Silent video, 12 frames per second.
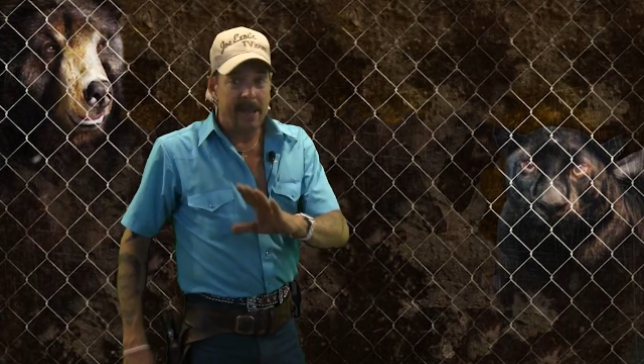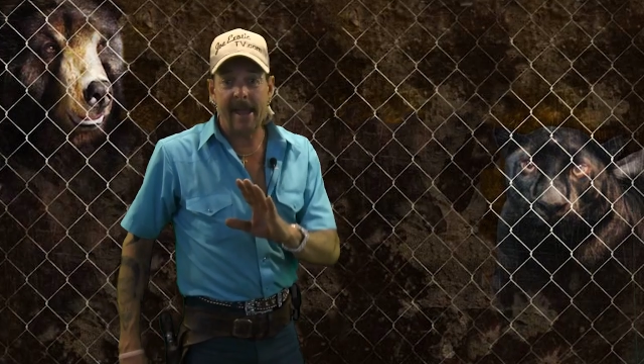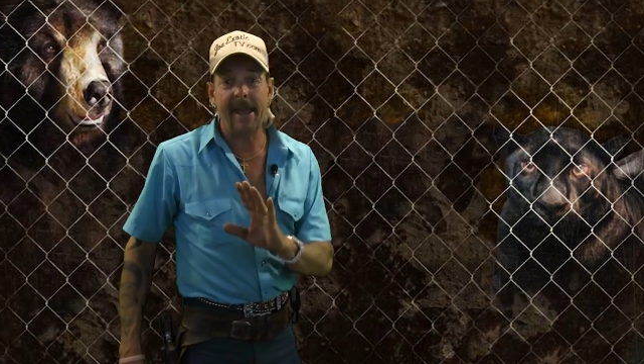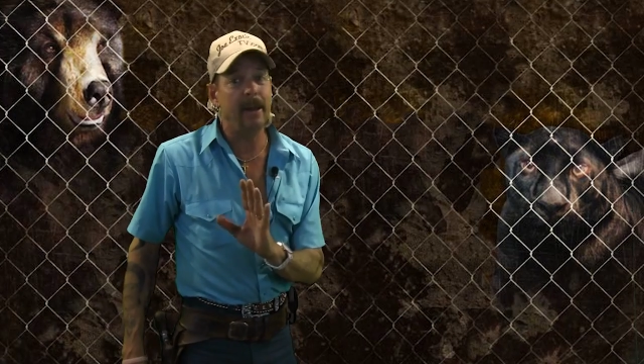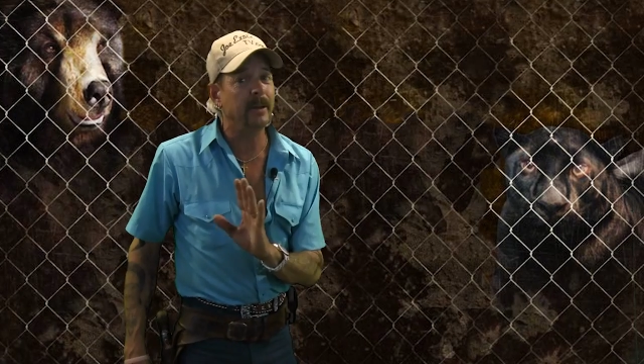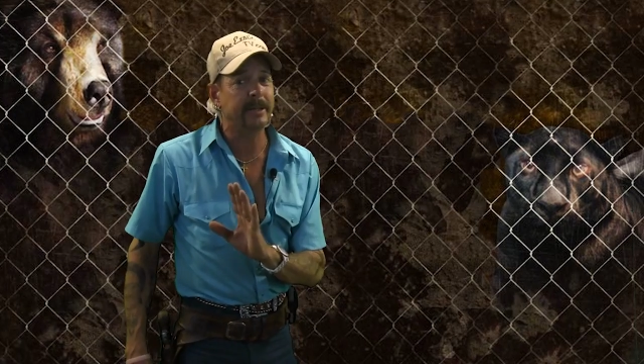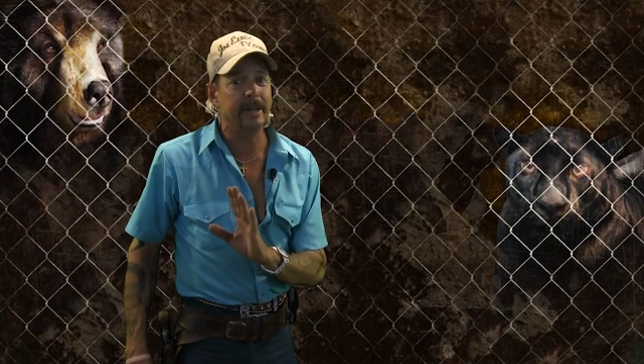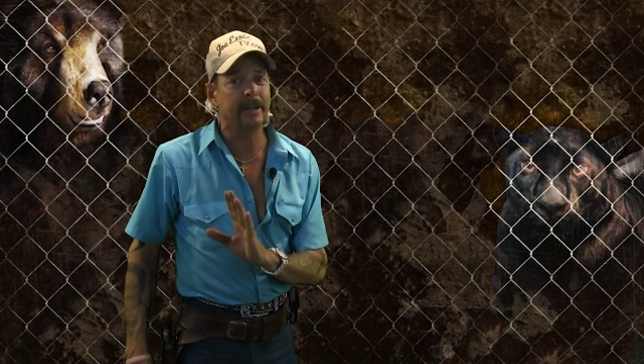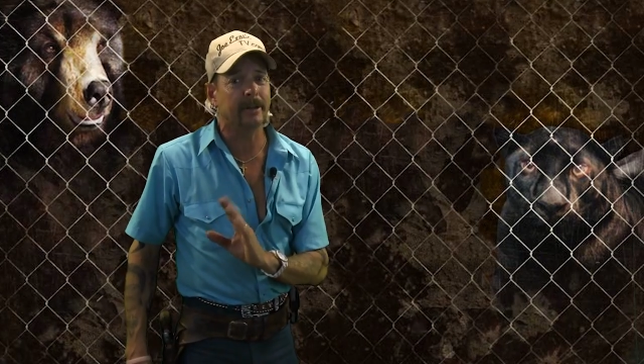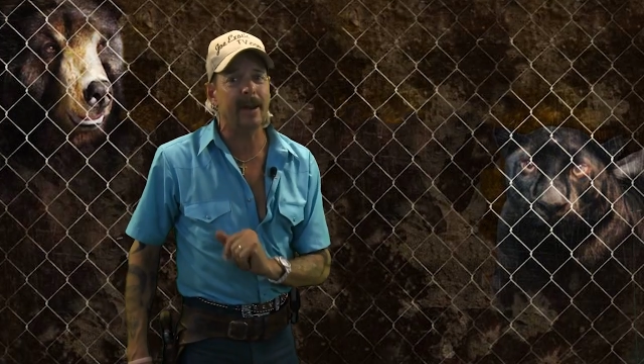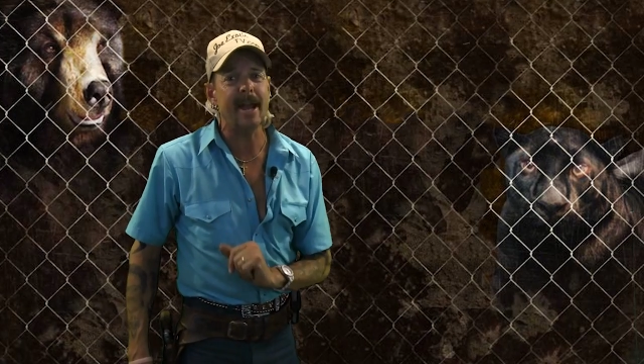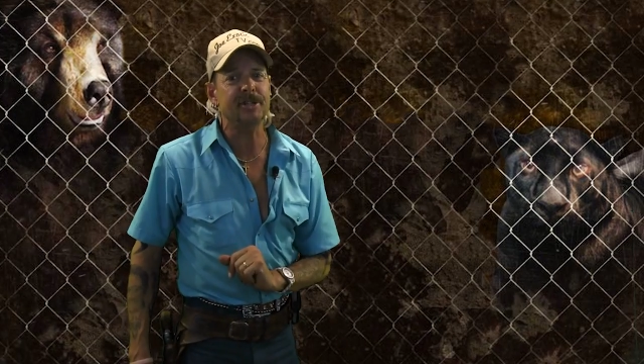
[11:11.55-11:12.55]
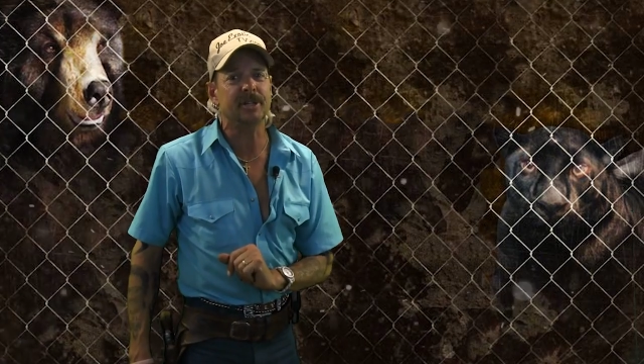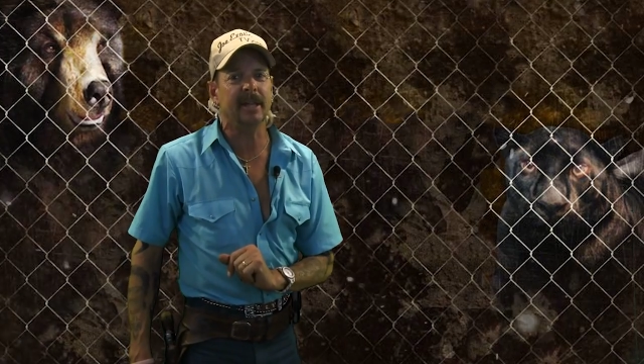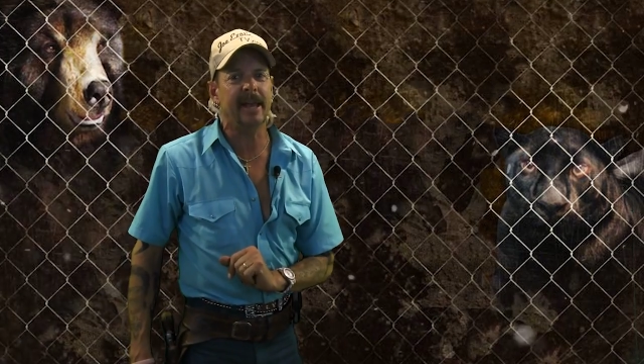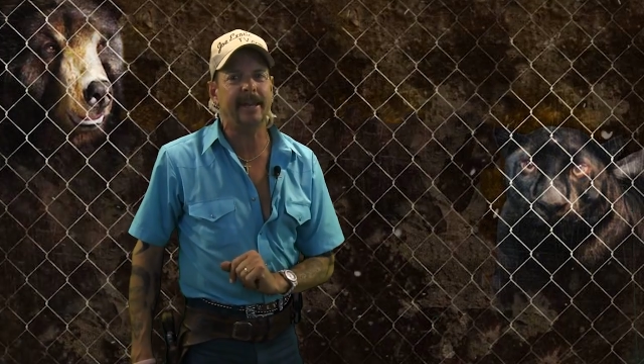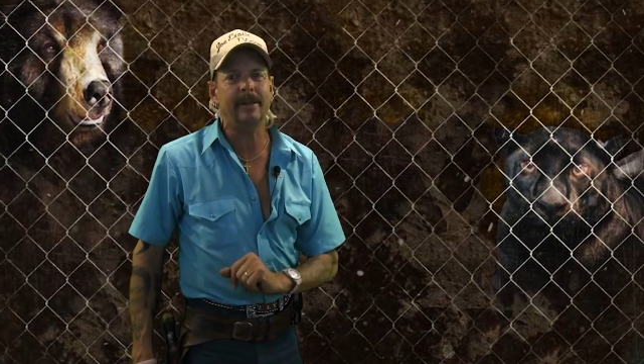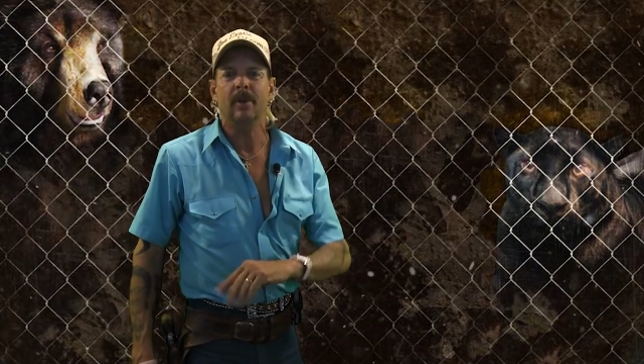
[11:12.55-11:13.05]
and
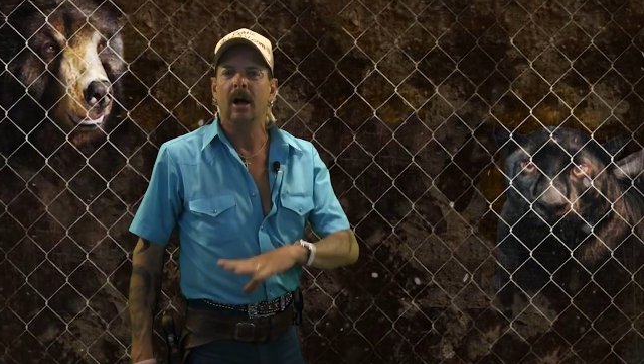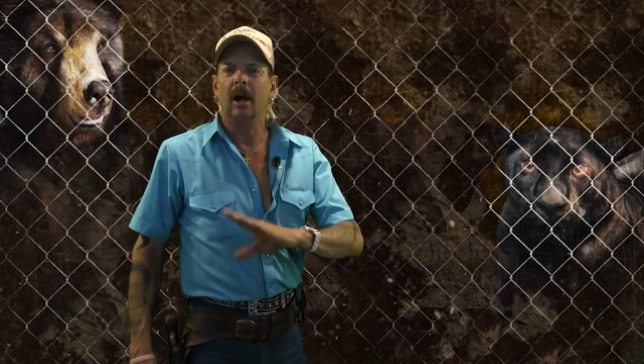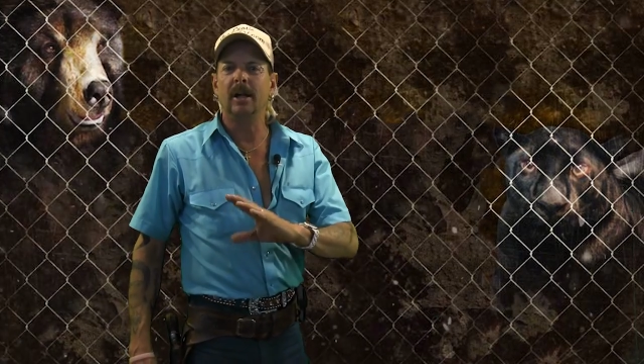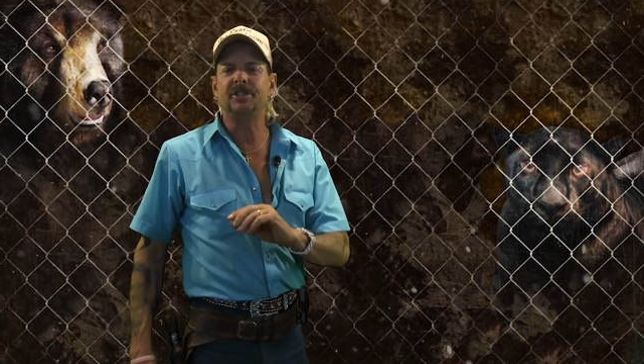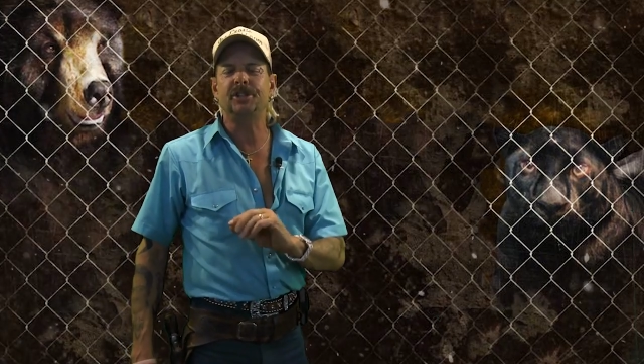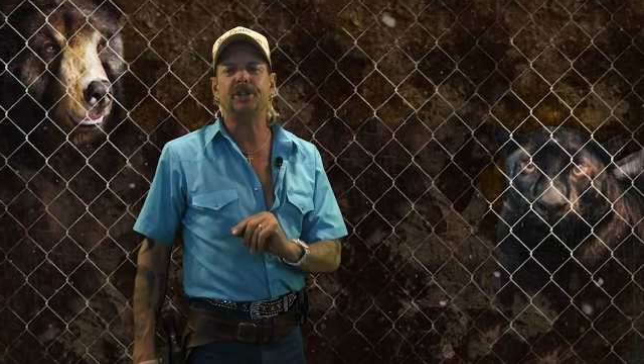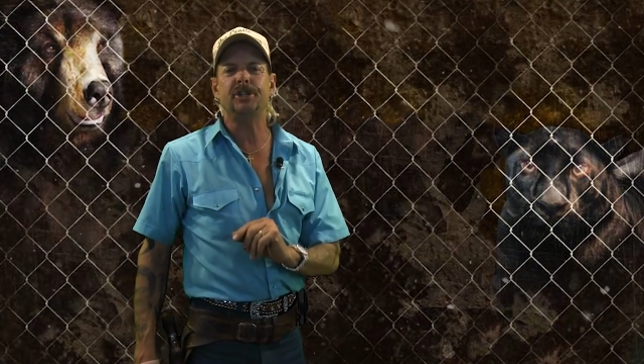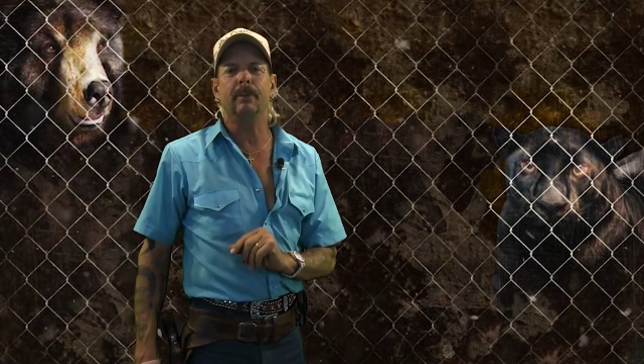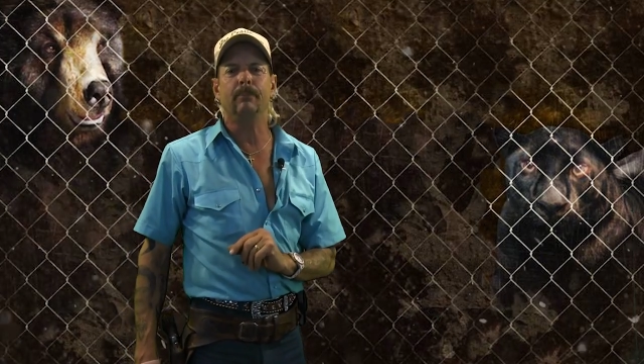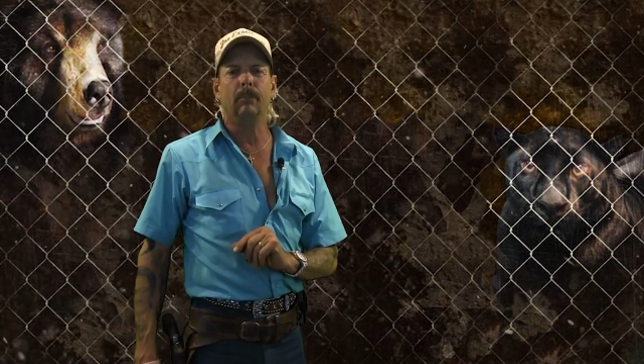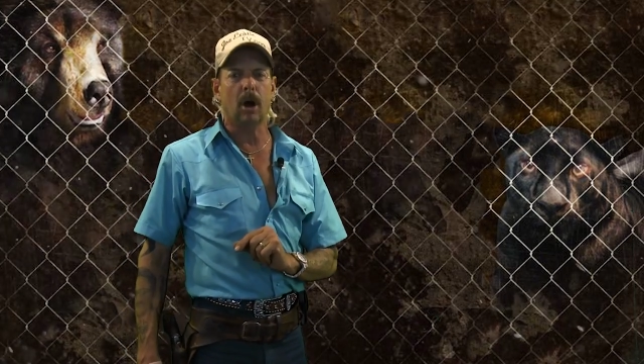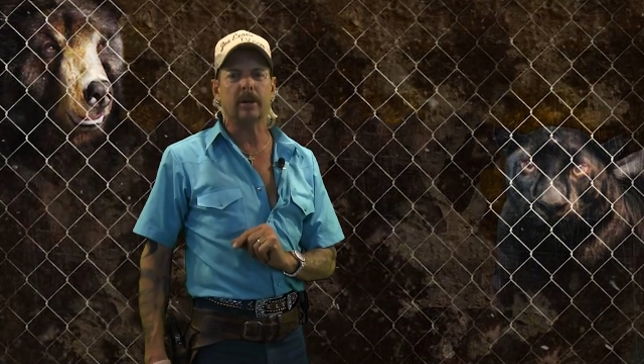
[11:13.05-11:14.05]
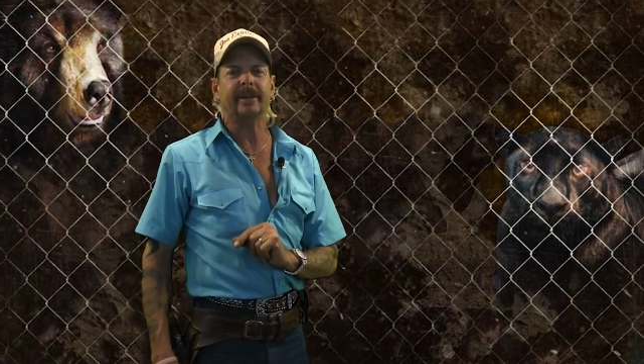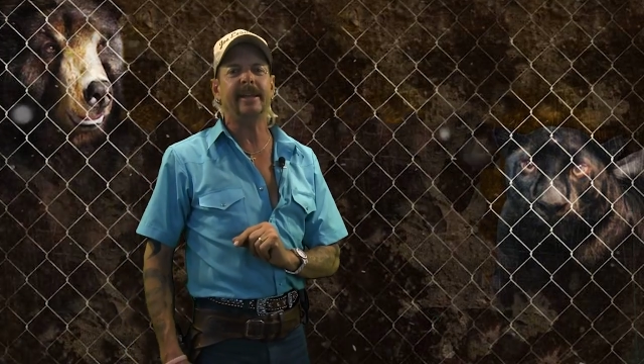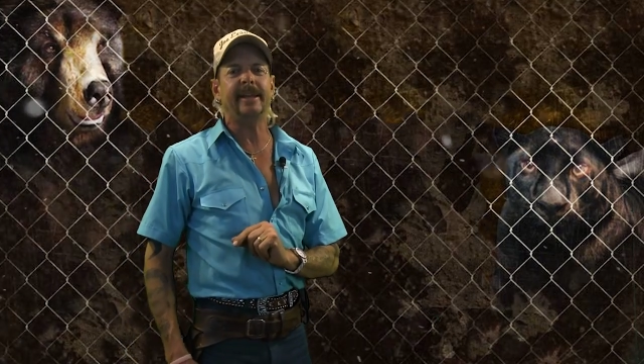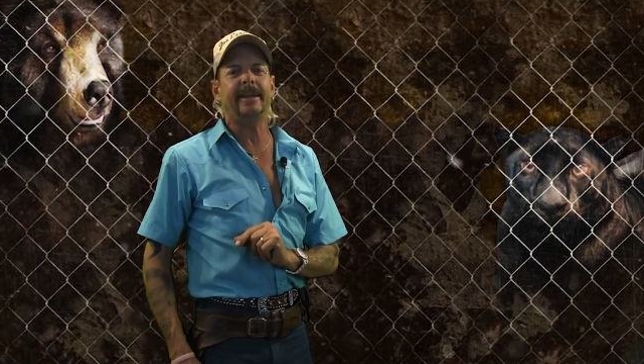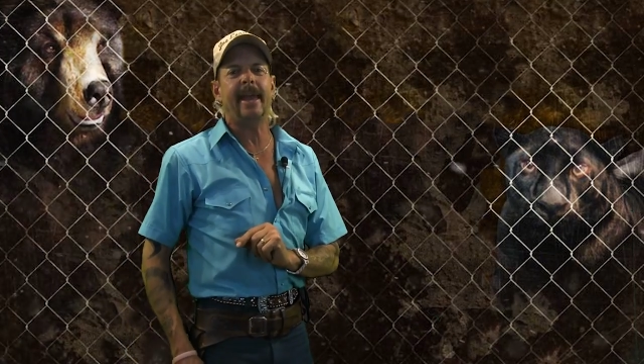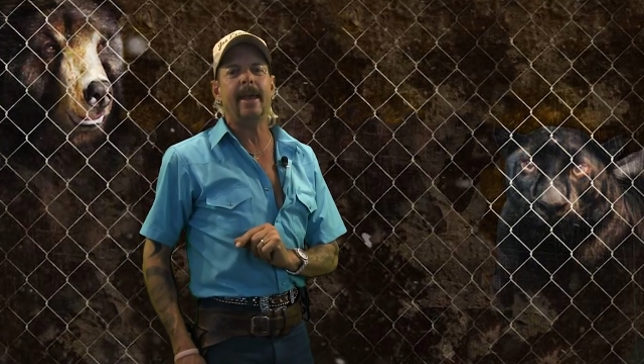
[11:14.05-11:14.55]
congratulate him on such a
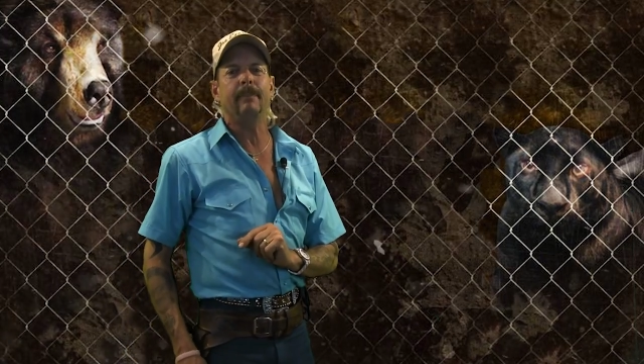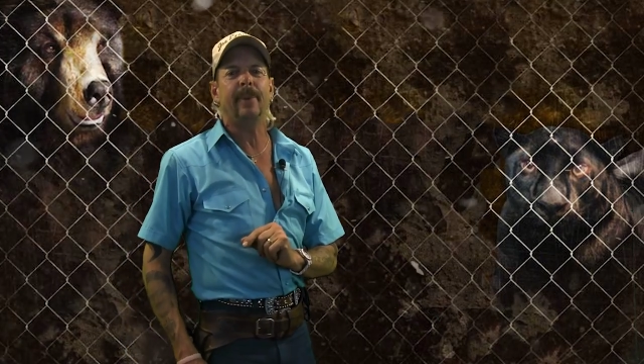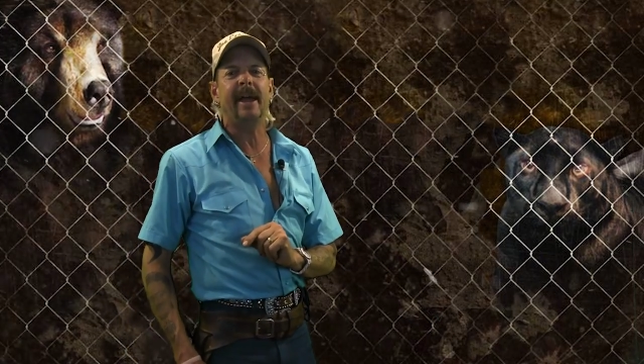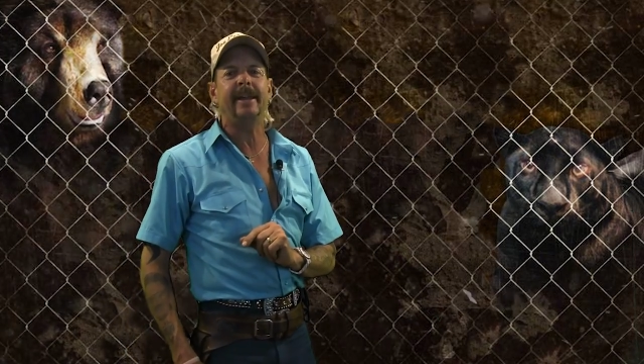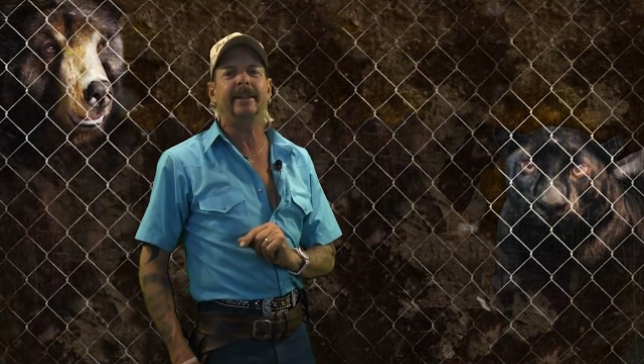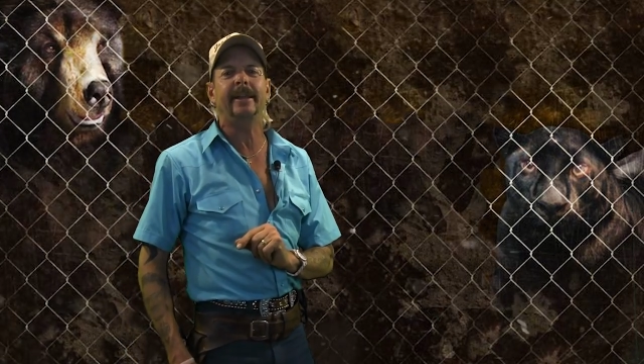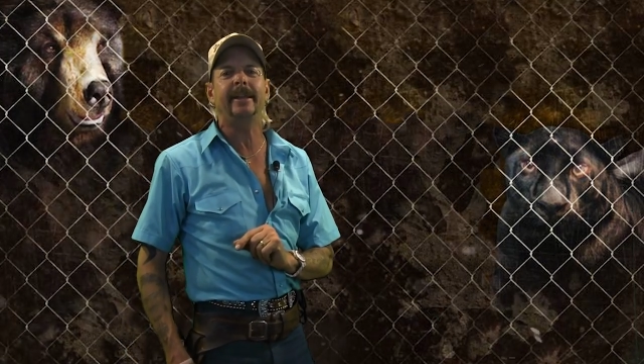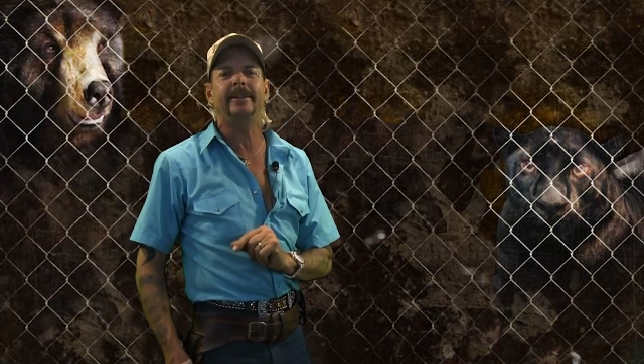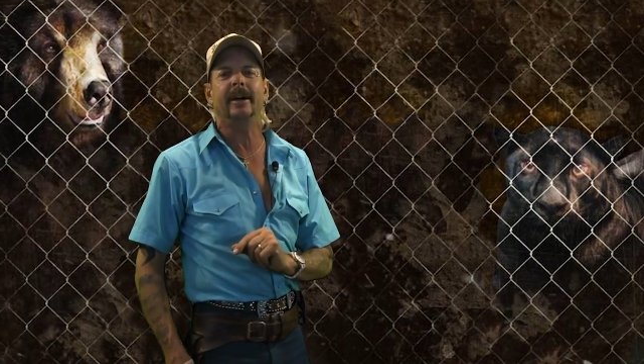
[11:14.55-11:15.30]
marketing campaign that he